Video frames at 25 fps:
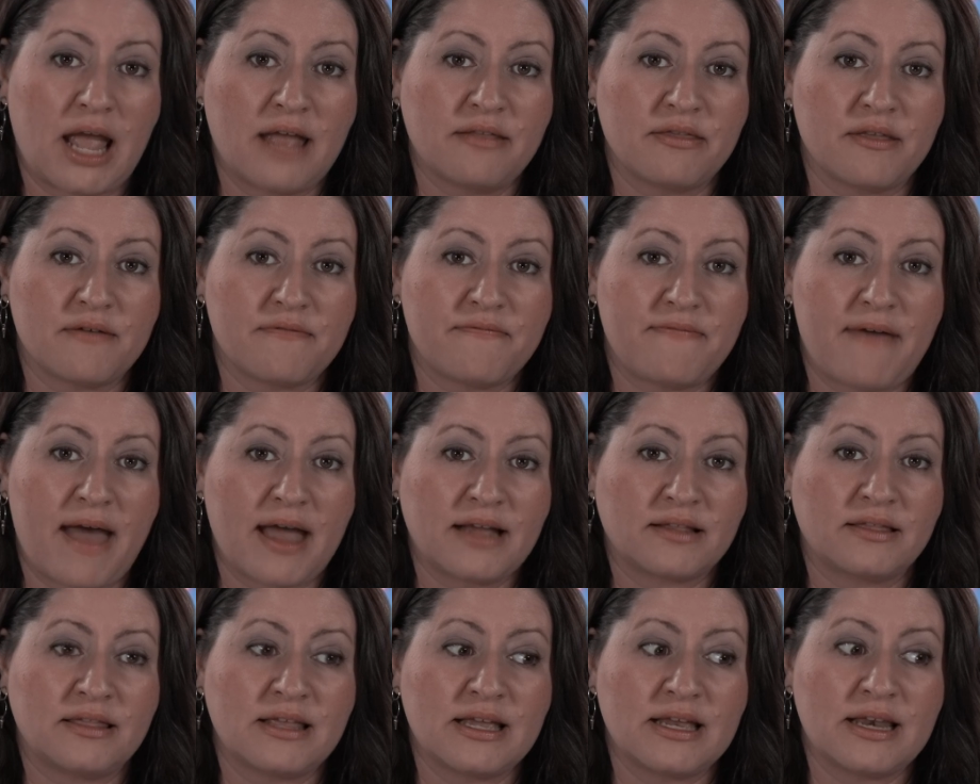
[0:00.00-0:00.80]
And the
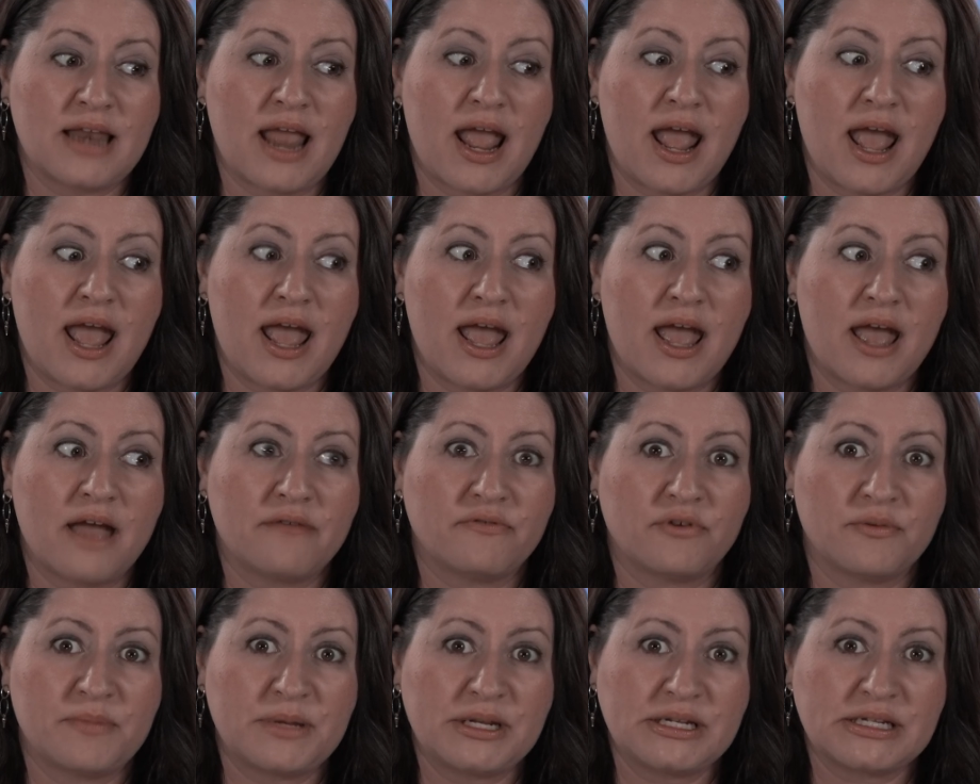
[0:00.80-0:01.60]
fact that
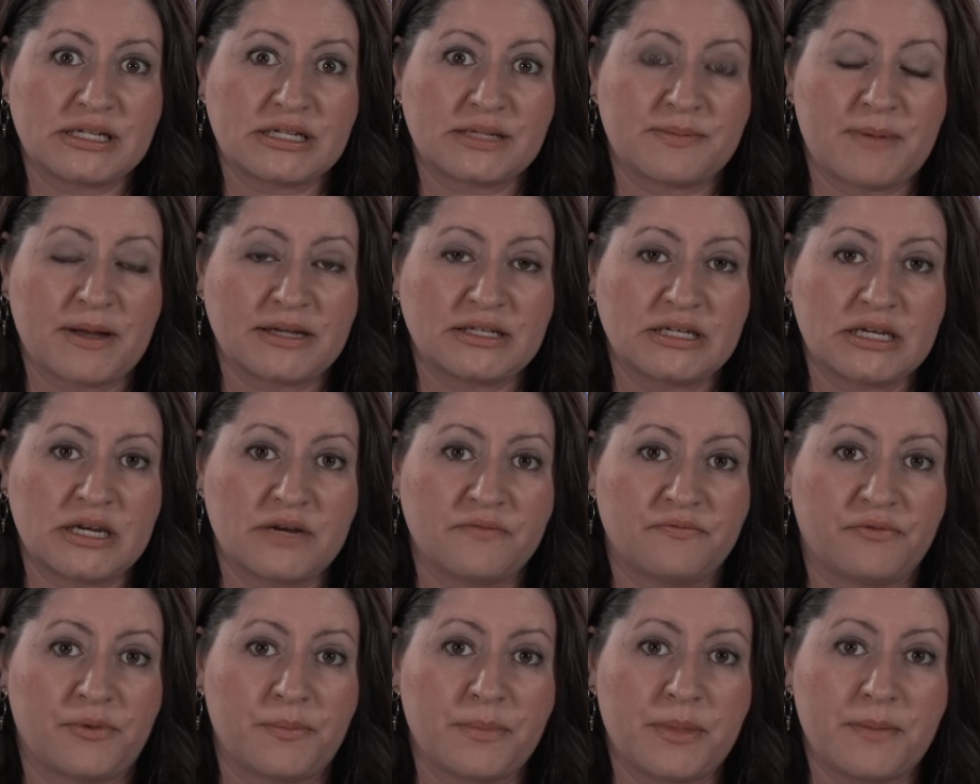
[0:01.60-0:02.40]
everybody suspected
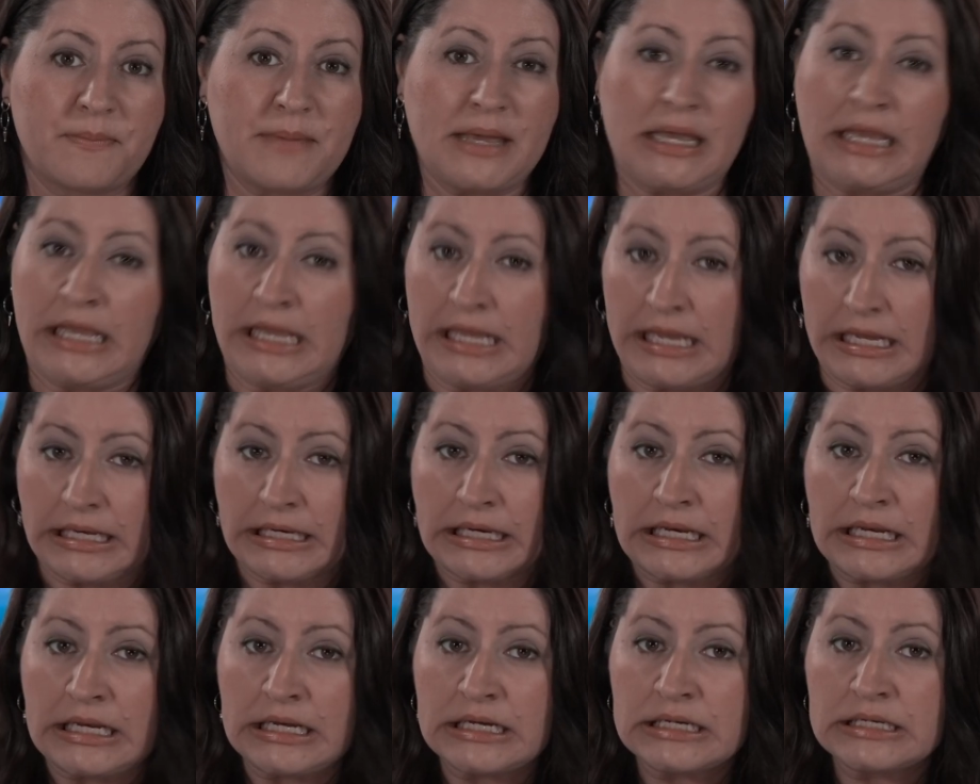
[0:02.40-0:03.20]
him from the
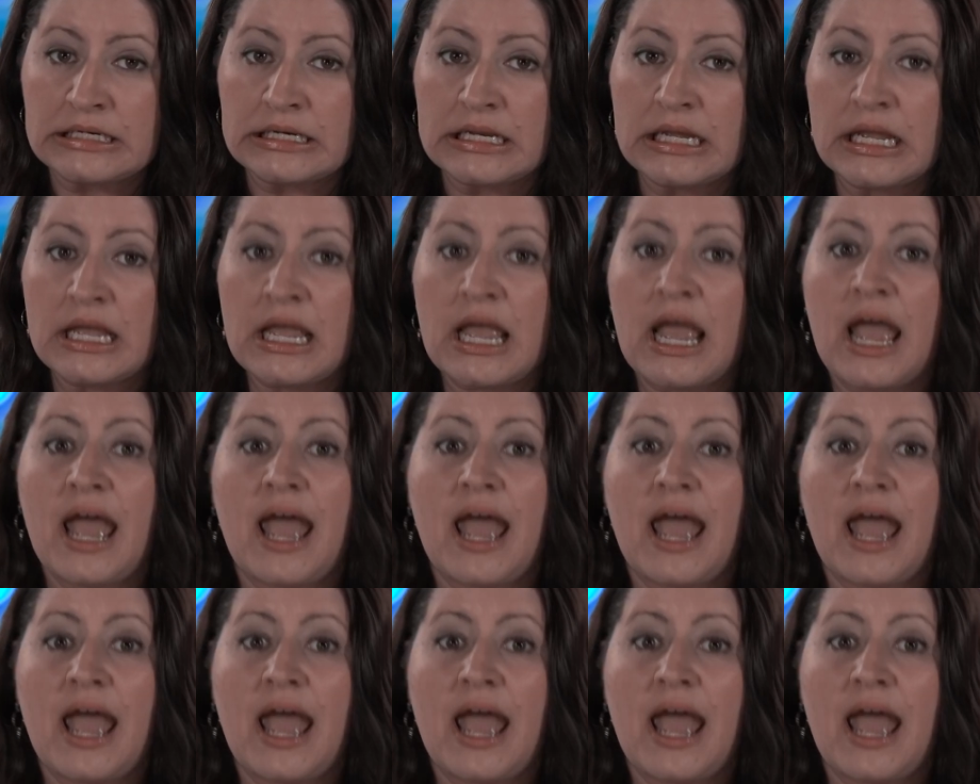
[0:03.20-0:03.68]
beginning,